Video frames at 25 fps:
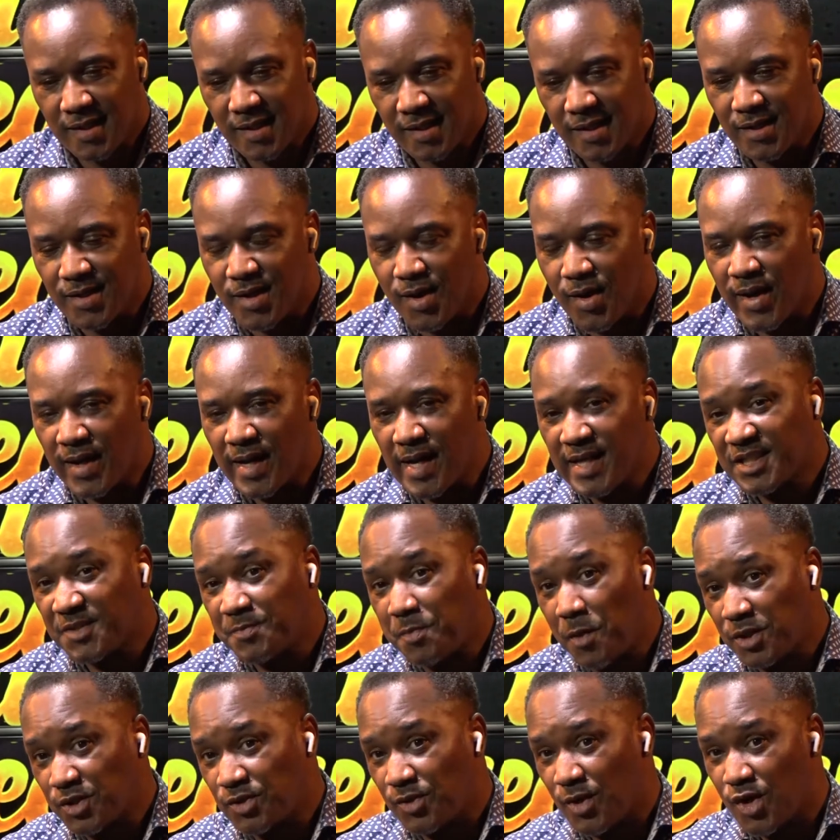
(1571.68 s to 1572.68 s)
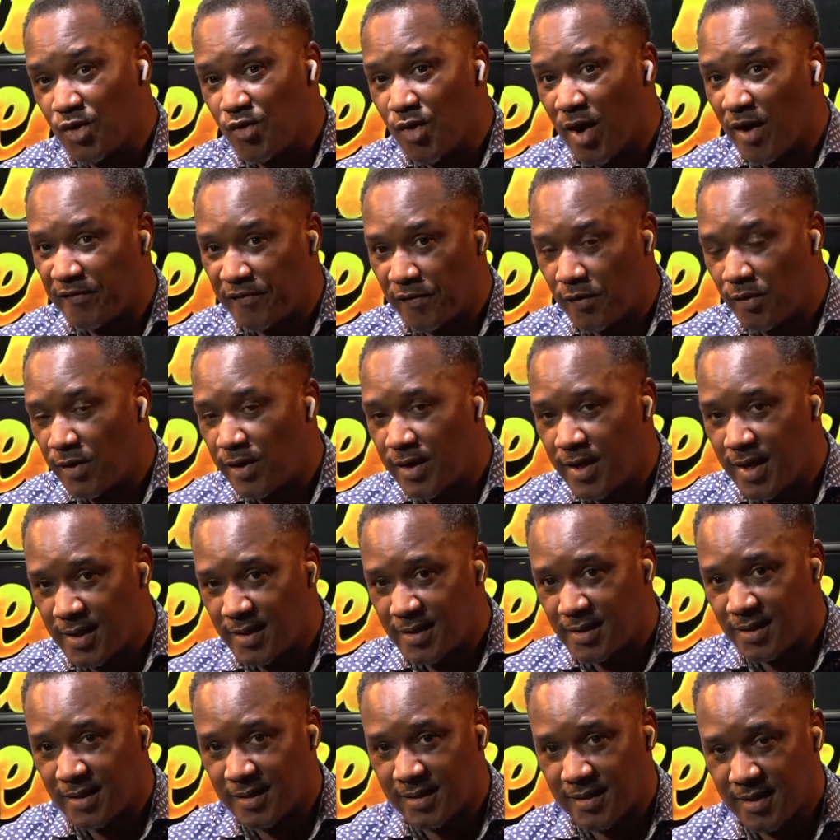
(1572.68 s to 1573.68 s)
You know, and I spoke to Eguavo
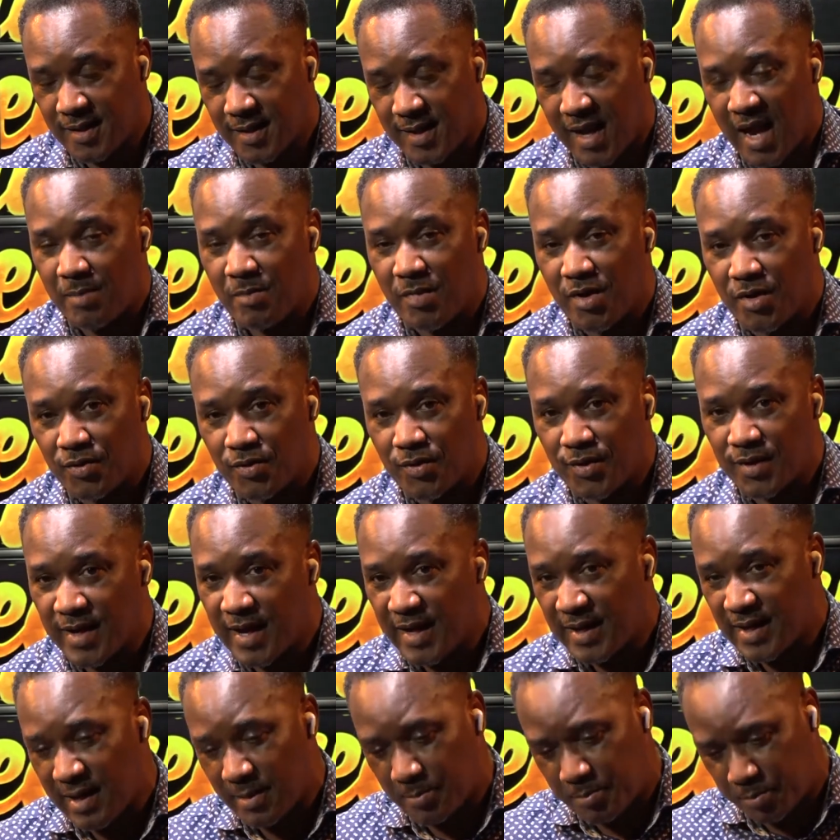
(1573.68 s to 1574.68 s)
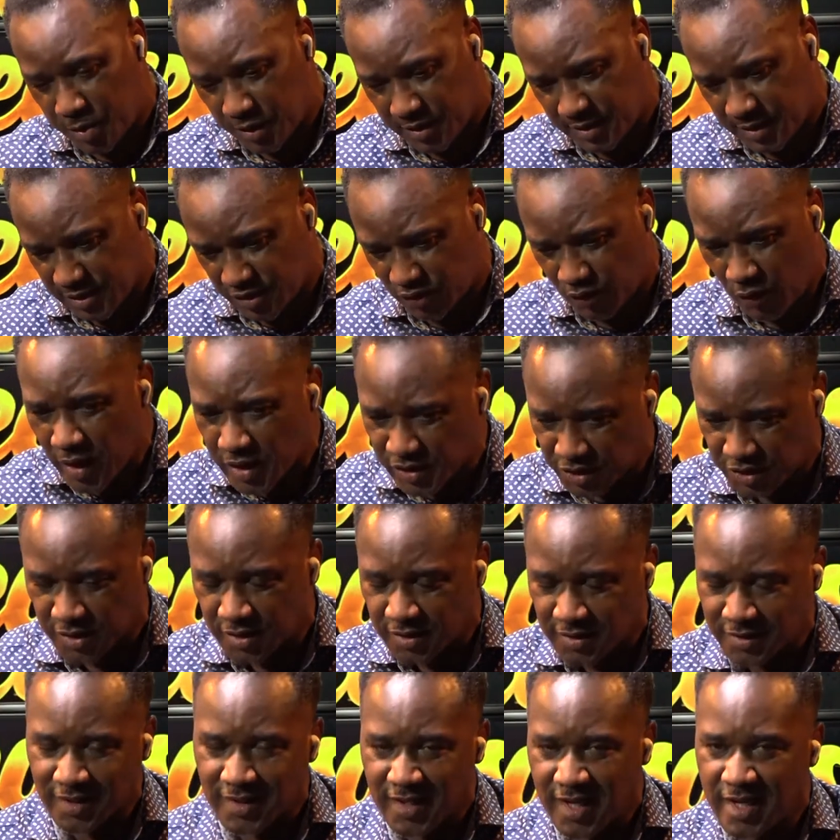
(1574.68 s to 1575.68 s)
in Cameroon, and I put this
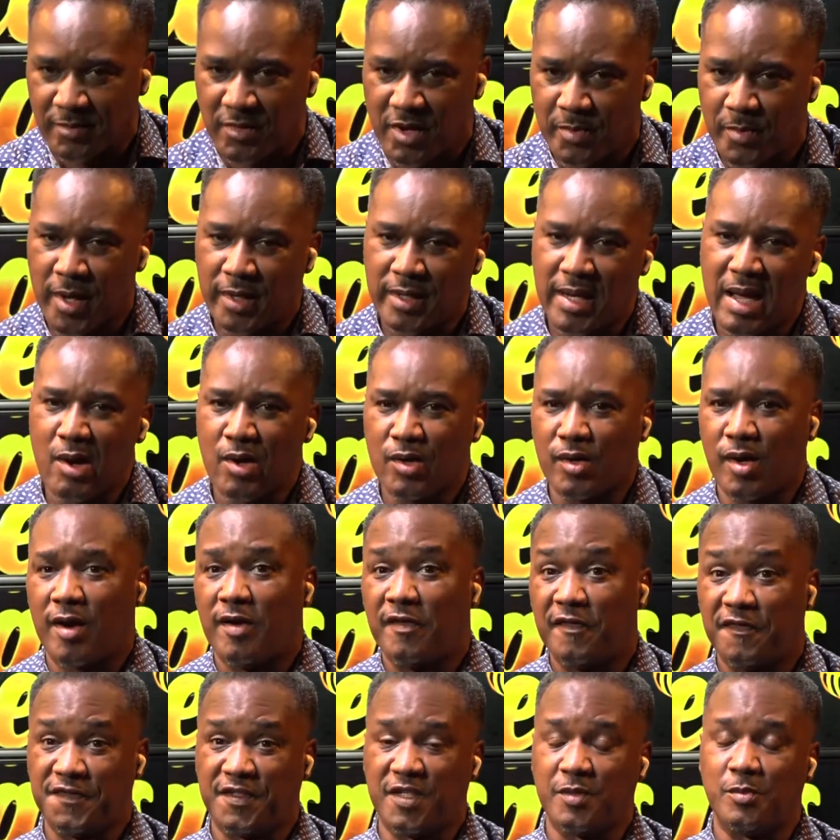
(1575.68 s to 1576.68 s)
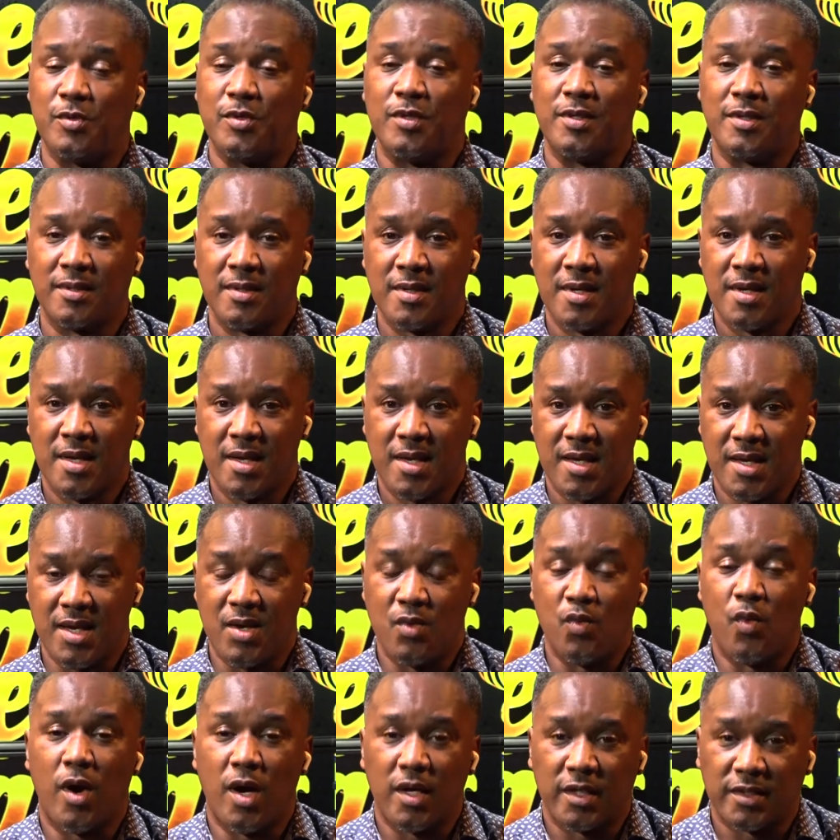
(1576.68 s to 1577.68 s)
question to him about how comfortable
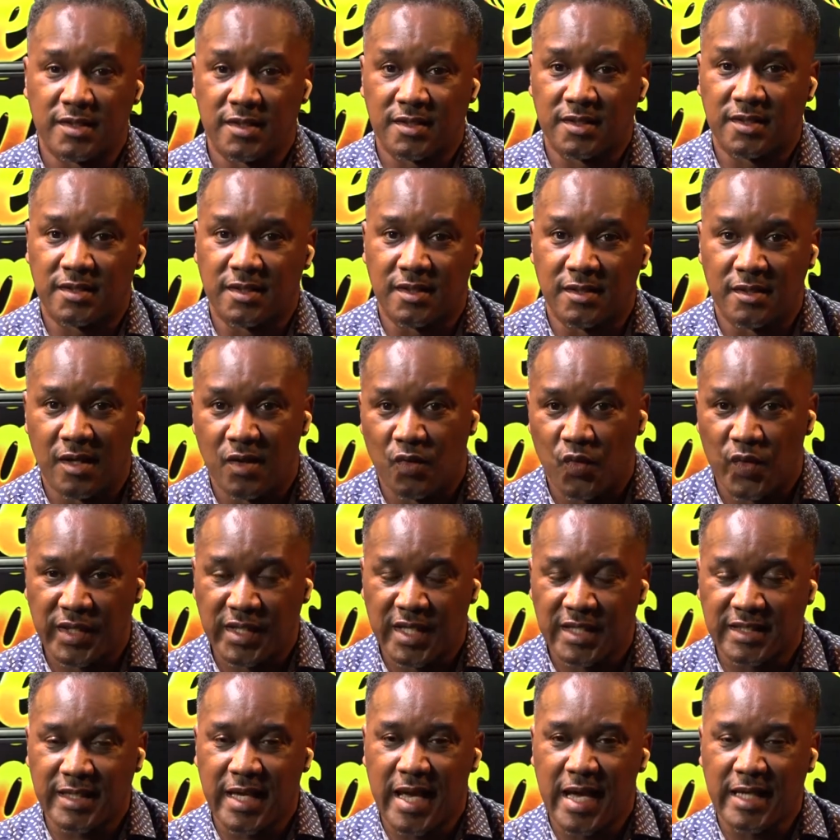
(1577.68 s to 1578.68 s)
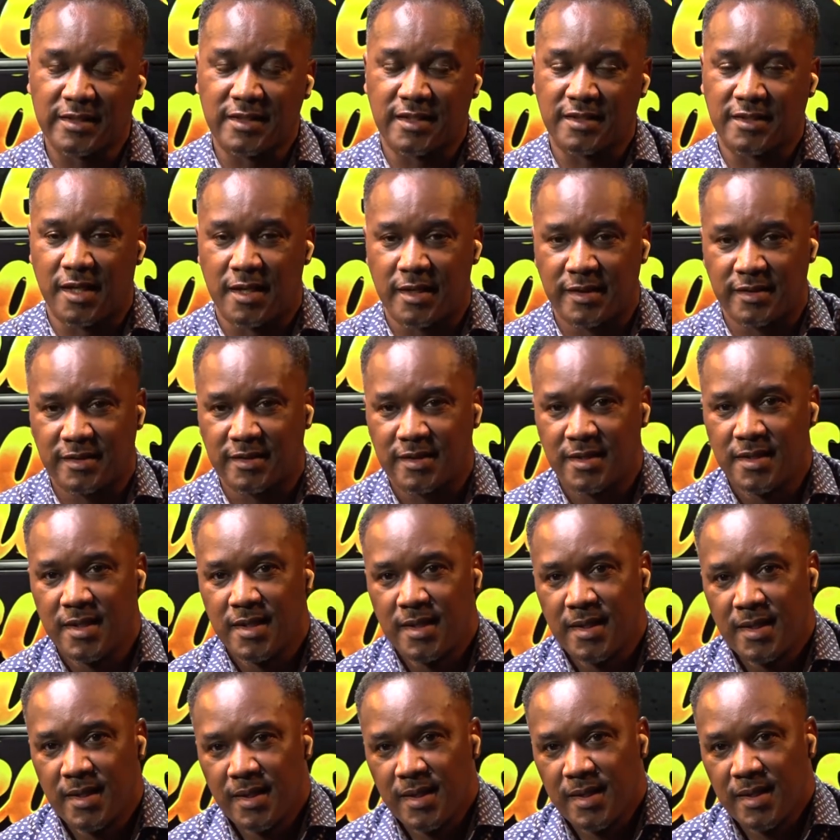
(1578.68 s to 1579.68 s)
he was, you know, with this
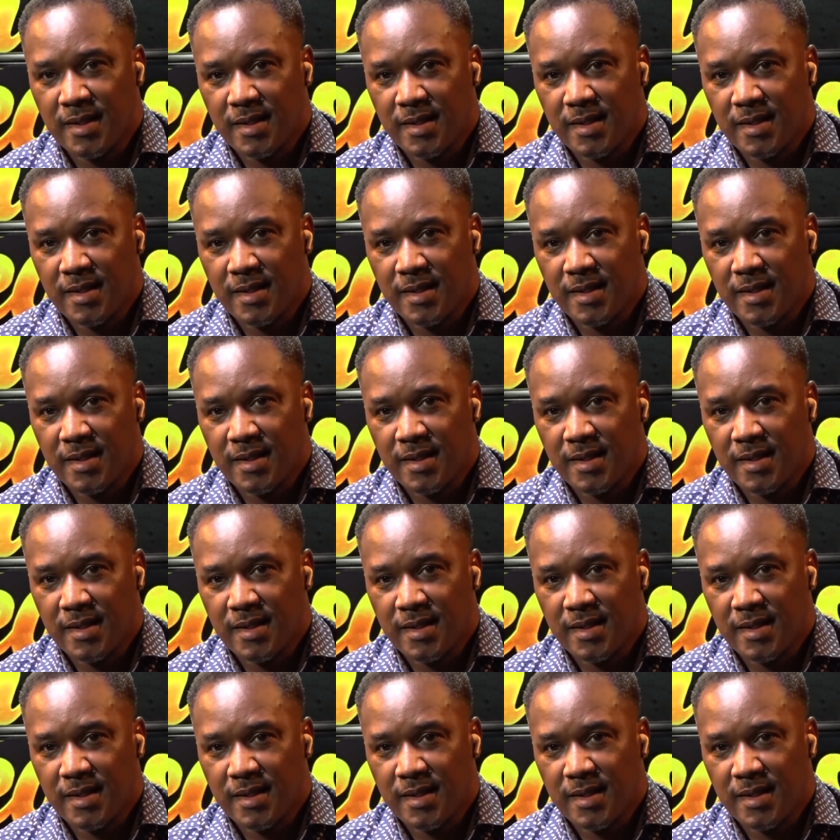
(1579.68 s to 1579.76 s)
exercise.